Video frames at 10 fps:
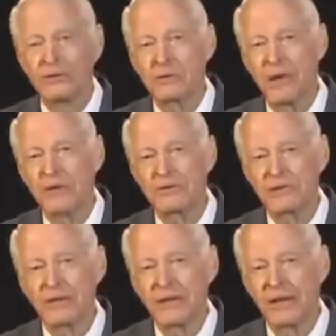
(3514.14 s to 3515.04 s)
It's
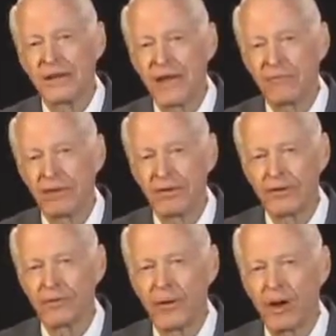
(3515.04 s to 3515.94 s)
amazing the elite have none
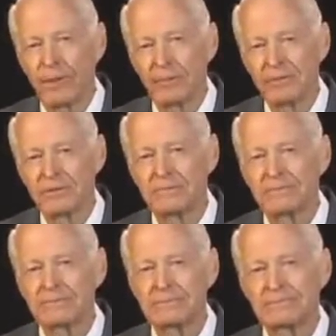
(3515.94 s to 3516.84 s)
of those problems.
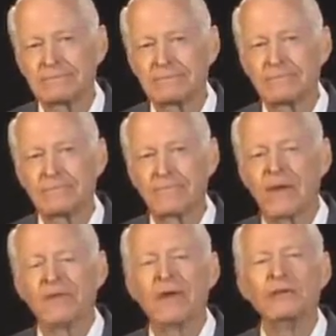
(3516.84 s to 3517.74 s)

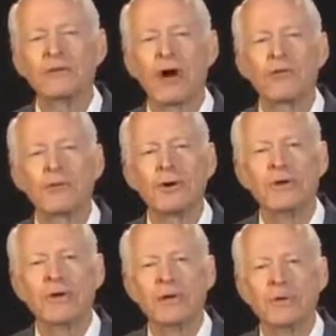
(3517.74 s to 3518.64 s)
They saw
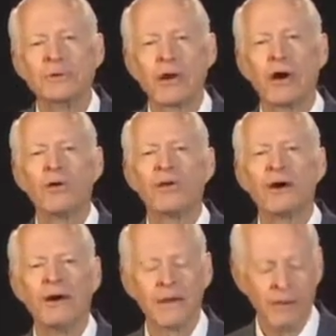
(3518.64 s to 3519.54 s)
to it that it was all
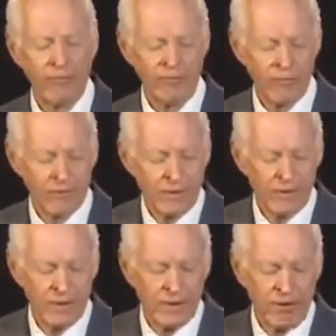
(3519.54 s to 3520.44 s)
done,
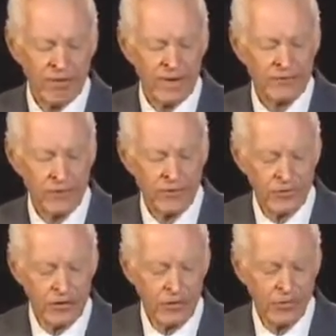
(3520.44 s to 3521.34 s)
and they
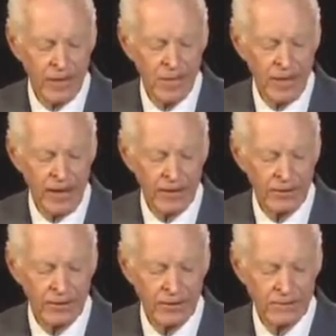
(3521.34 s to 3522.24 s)
taught their young people how
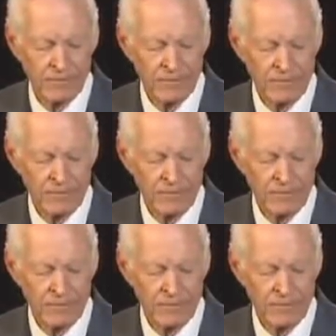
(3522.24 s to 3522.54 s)
to do it.